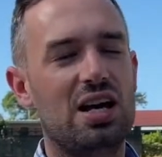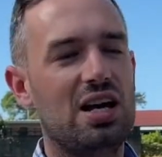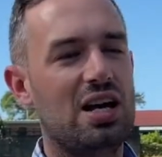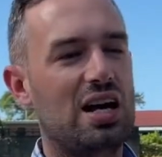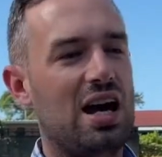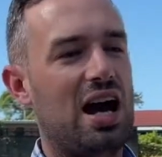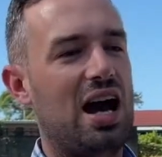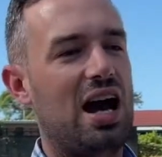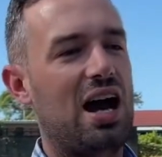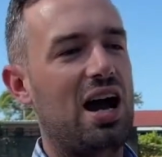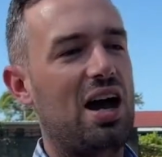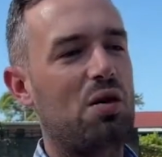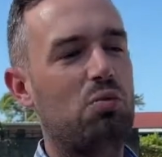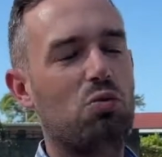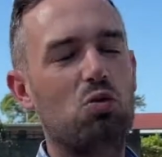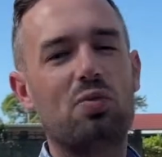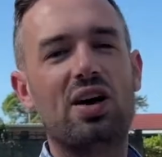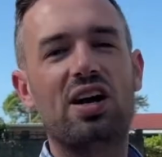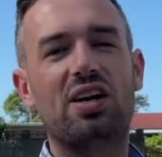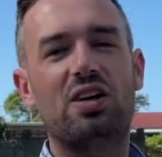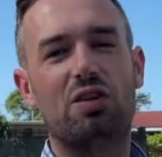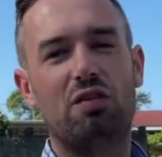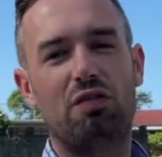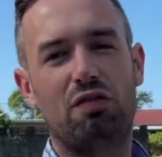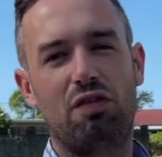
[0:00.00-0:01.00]
and we'll
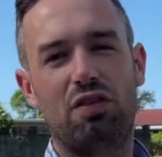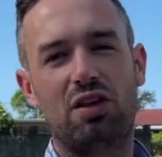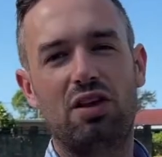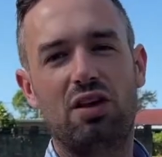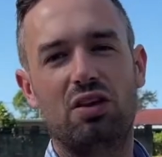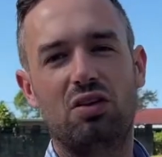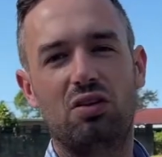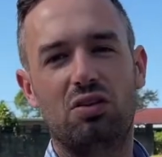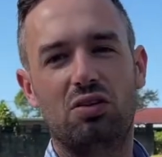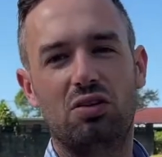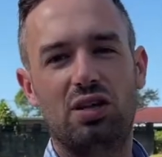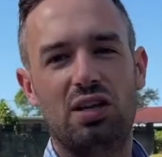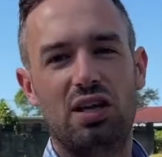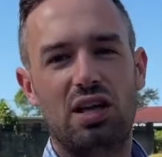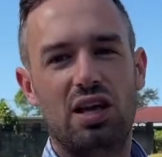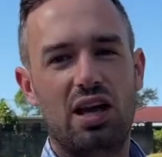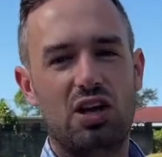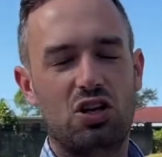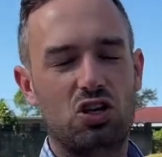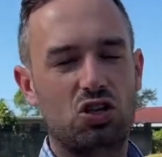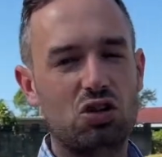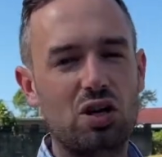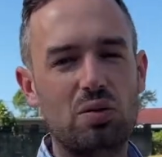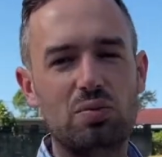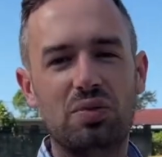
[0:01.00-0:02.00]
make you feel
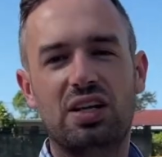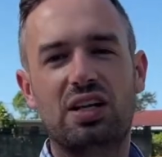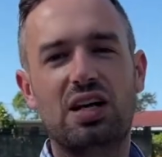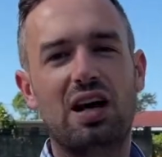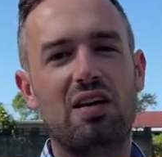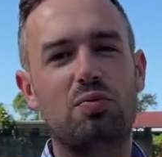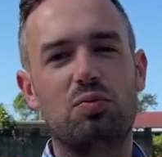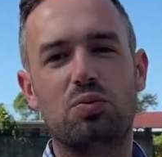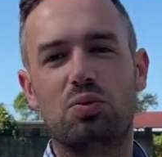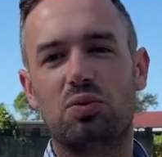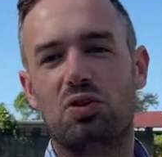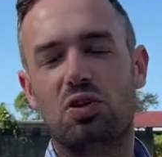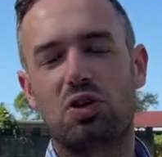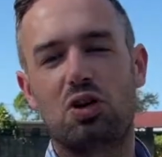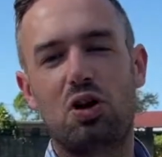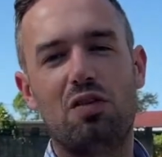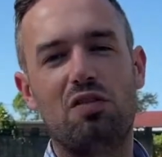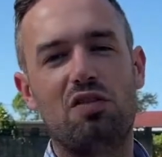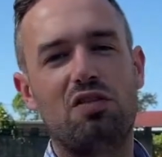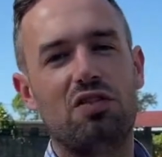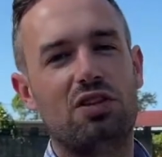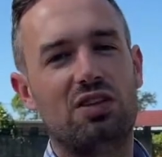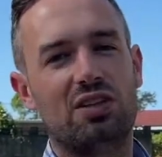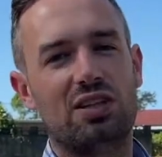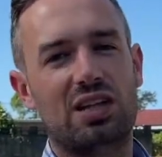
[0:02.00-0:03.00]
extremely comfortable and
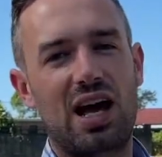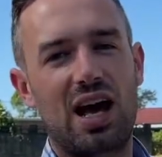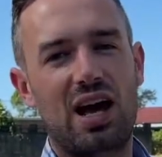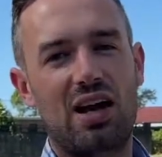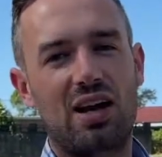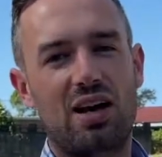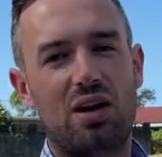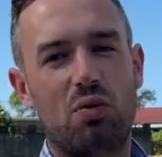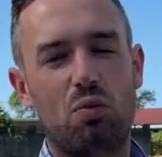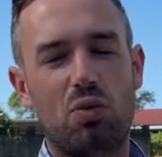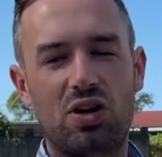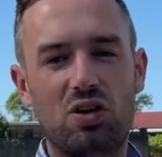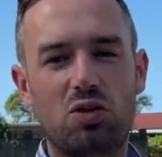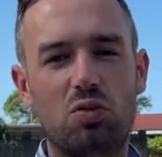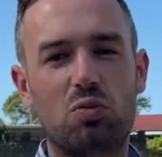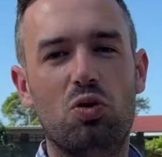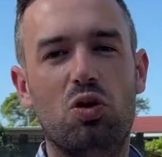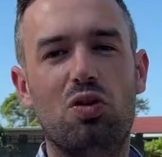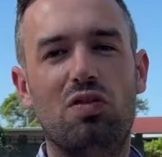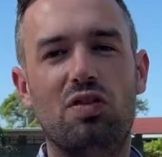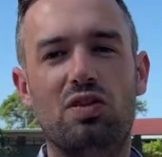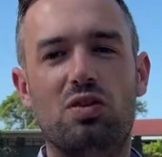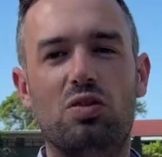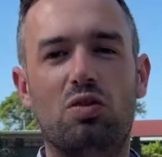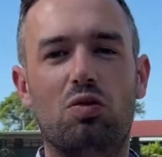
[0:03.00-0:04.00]
confident that when you
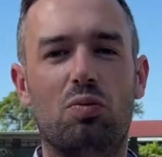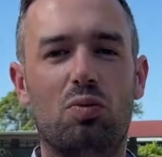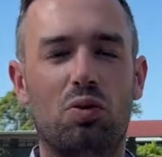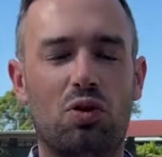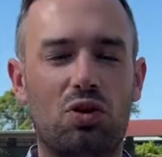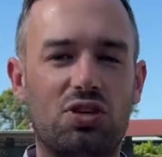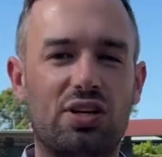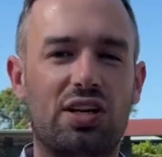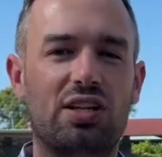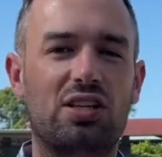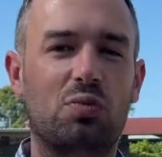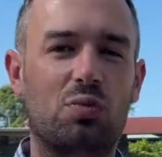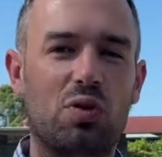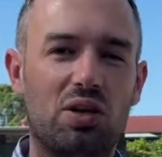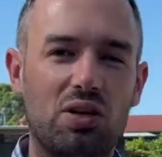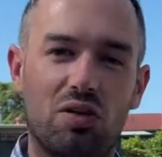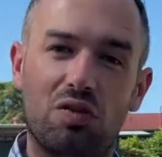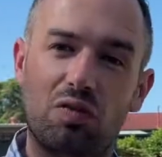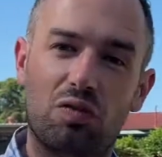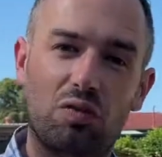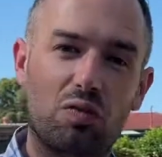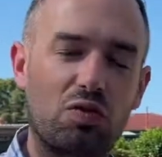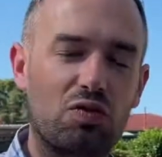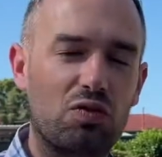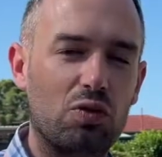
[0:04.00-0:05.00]
move into a project and when you
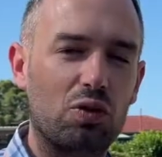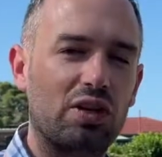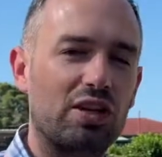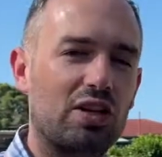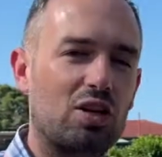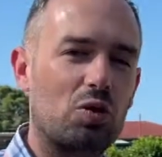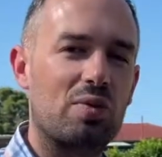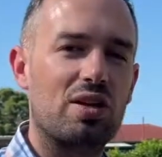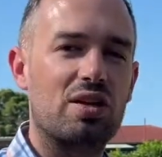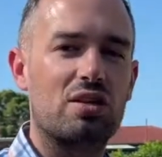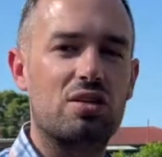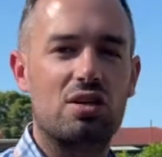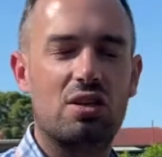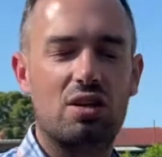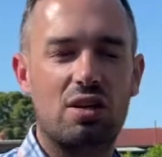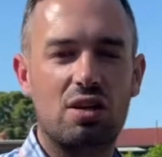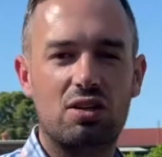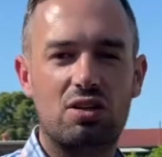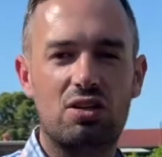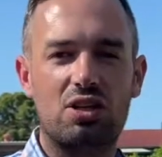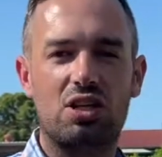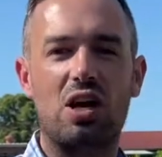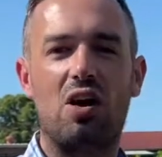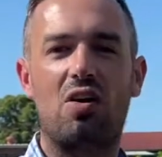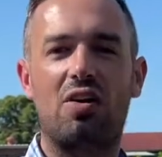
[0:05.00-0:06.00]
fully commit to
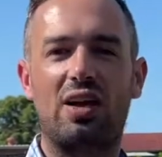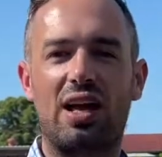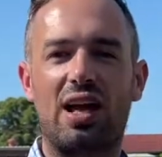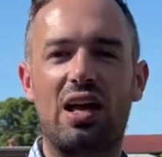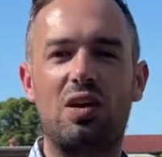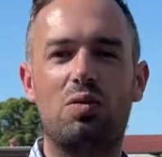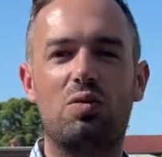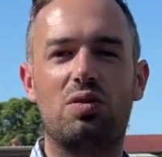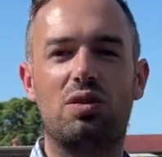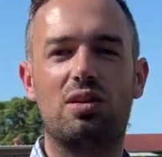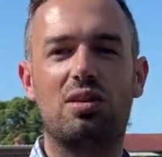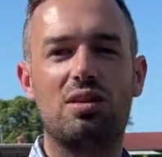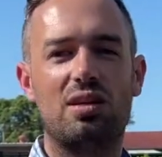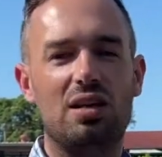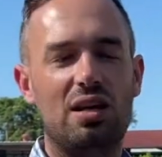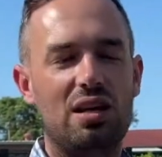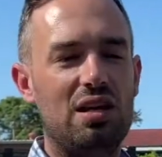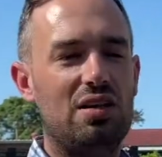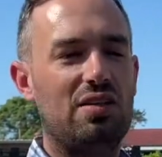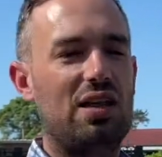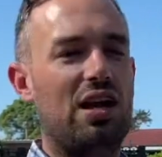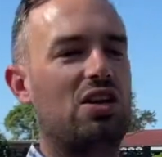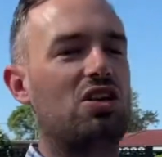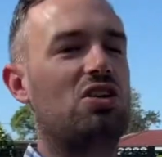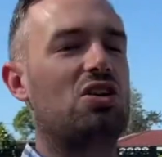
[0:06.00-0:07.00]
going ahead with it,
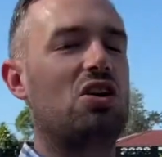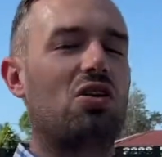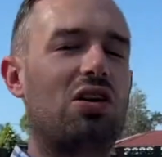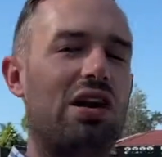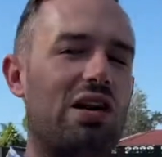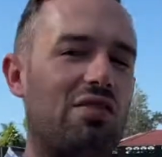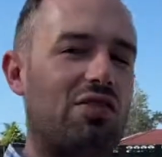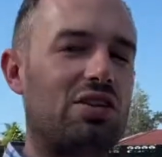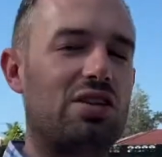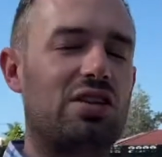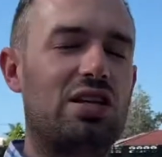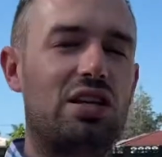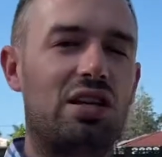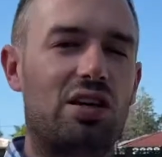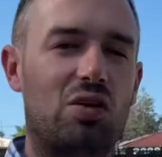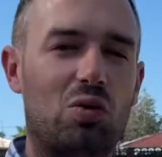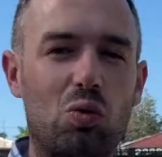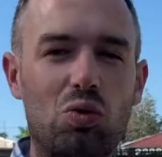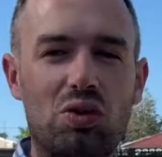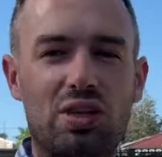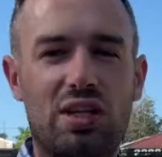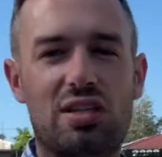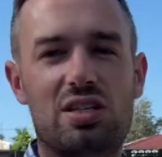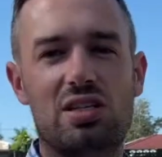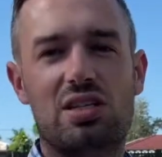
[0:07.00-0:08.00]
that you know everything, all
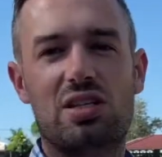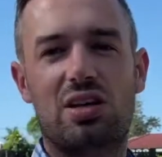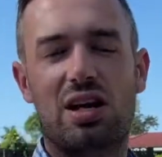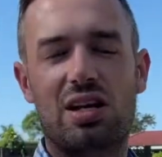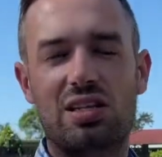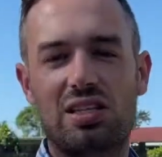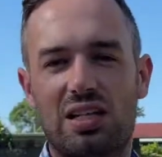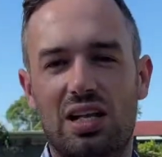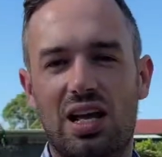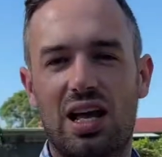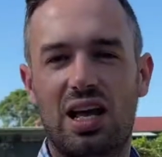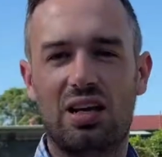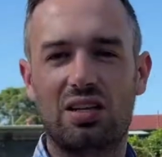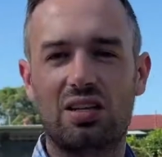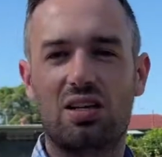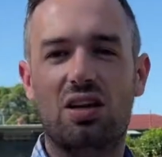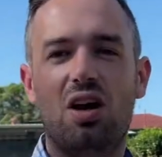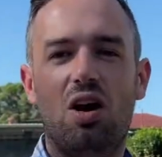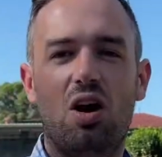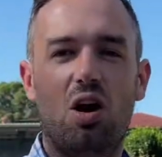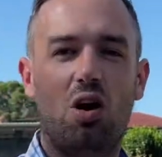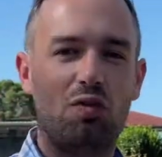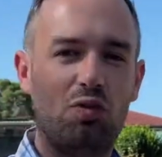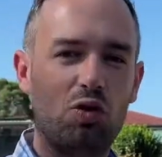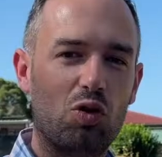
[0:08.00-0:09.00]
the insides and outs
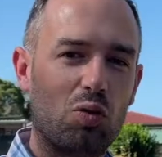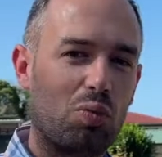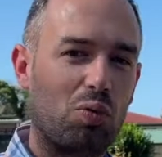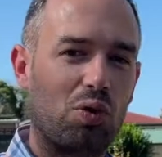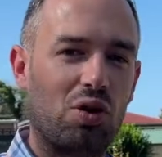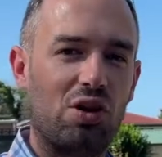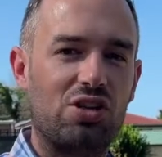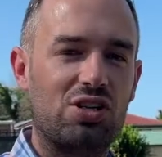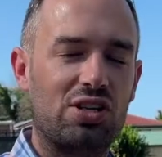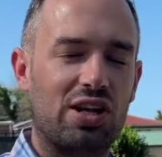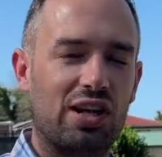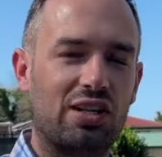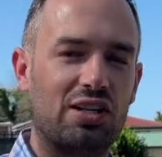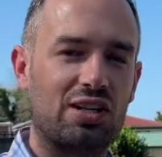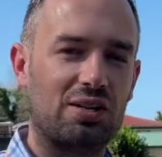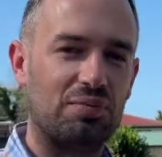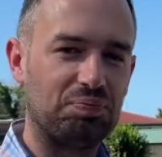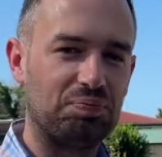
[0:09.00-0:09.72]
of your project,